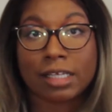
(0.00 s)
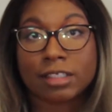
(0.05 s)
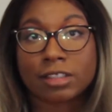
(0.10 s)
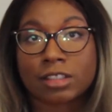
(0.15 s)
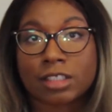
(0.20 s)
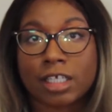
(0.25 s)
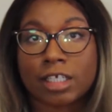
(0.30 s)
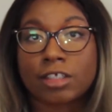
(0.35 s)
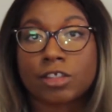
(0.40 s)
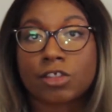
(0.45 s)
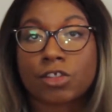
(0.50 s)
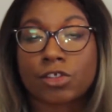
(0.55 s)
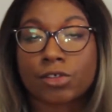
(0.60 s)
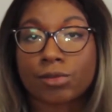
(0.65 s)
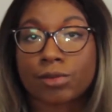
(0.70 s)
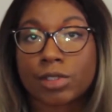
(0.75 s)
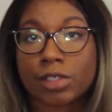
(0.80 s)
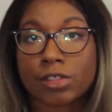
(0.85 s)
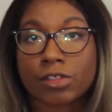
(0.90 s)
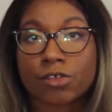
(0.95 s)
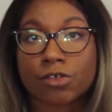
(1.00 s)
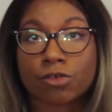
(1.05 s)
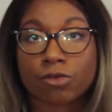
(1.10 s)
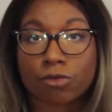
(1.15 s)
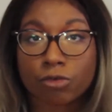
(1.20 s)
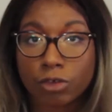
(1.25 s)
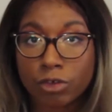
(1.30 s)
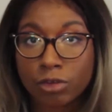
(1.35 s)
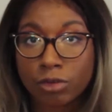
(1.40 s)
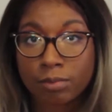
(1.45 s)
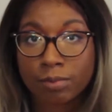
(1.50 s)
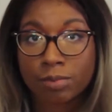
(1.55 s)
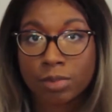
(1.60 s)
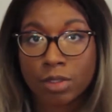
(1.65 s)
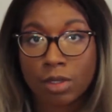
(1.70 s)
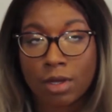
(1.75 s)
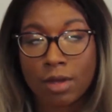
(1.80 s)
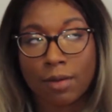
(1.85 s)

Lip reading: as a Jewish group,